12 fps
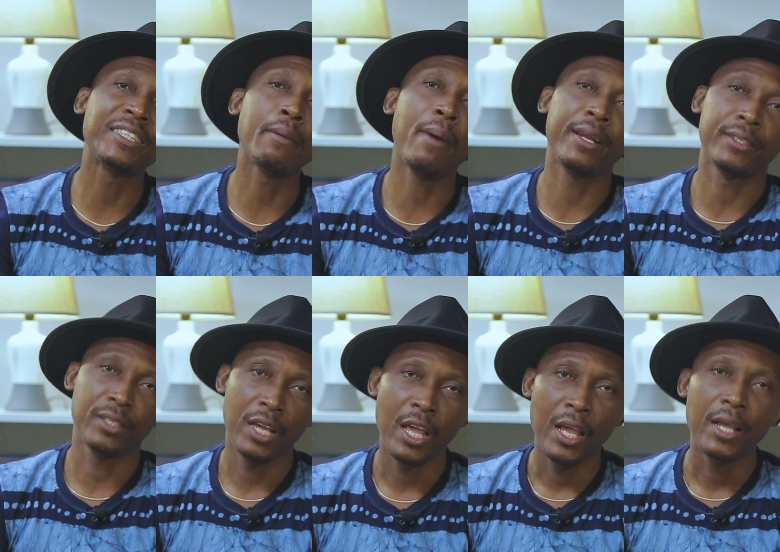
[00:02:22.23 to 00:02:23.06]
as a man,
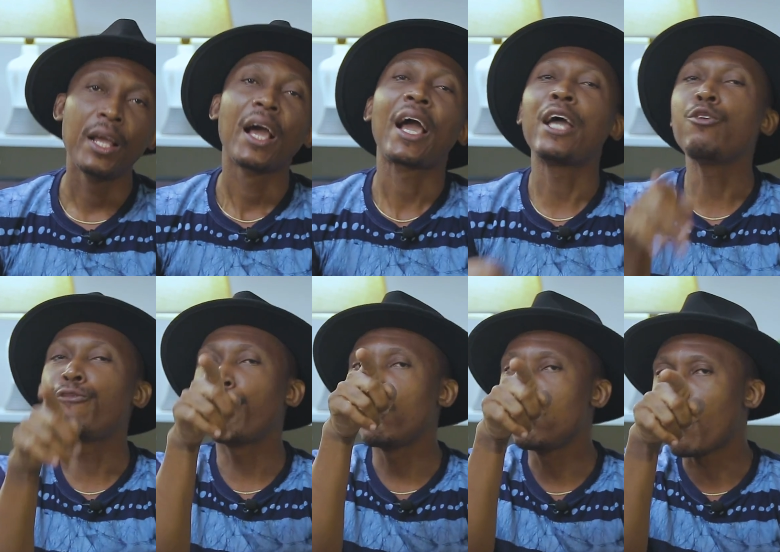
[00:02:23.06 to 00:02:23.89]
can you
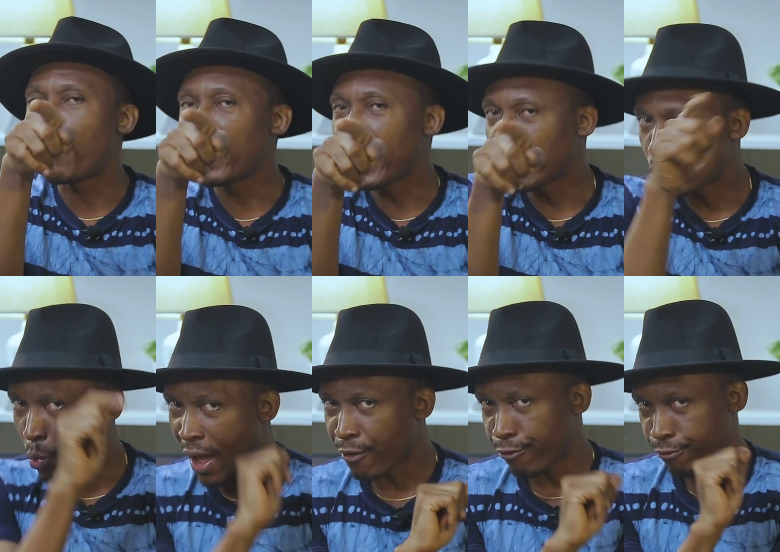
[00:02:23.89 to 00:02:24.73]
follow your pregnant
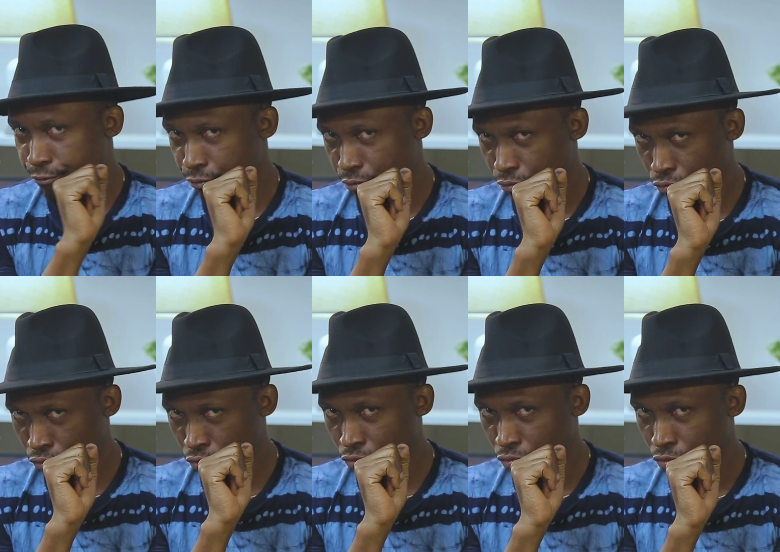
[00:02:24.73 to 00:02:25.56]
wife
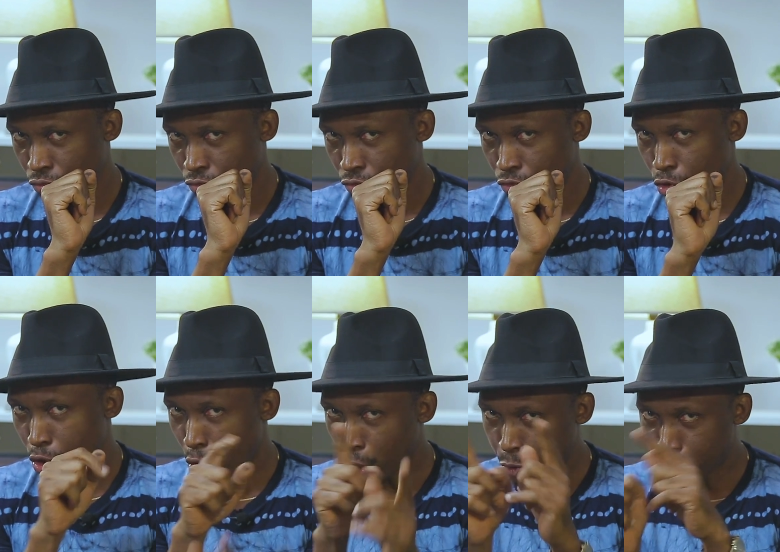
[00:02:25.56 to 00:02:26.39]
to
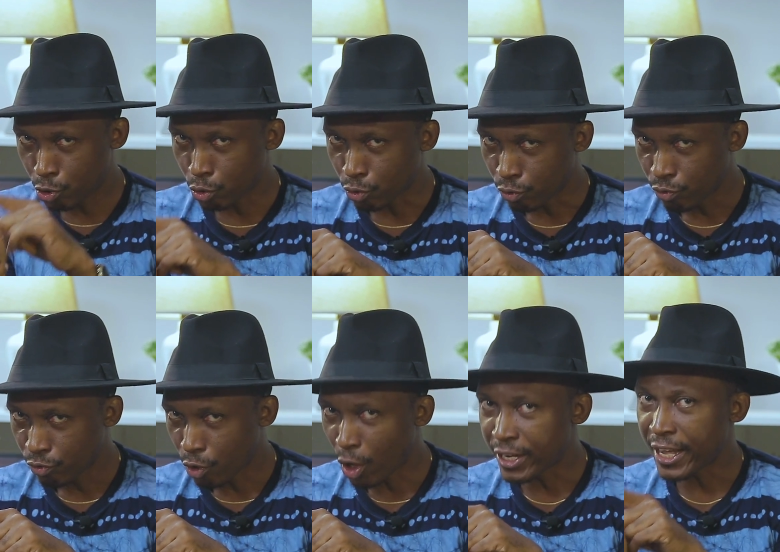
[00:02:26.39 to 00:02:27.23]
the hospital
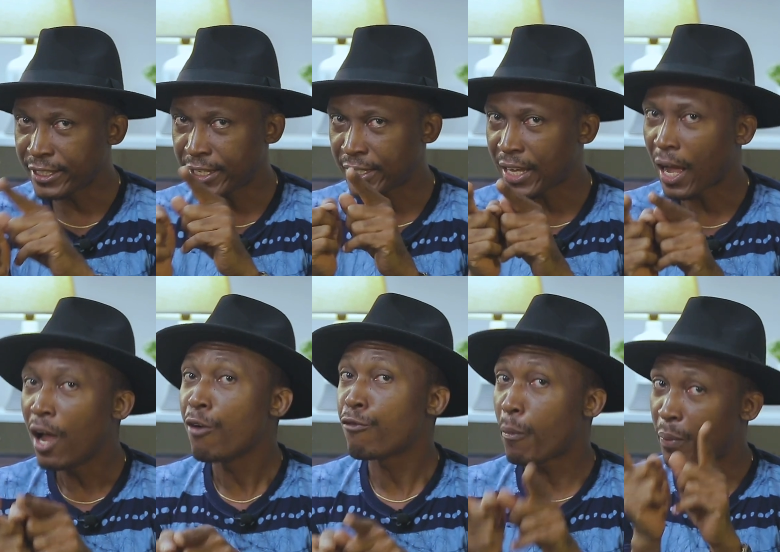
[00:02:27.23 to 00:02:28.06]
or the health center
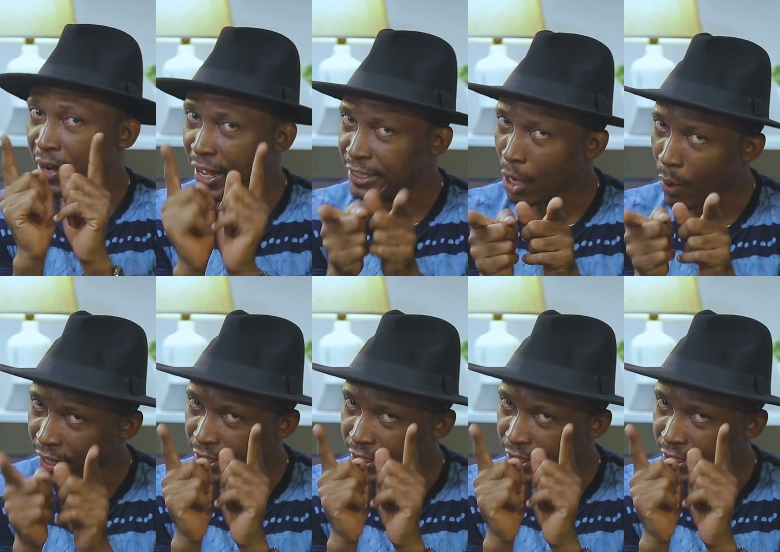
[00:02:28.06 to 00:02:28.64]
for prenatal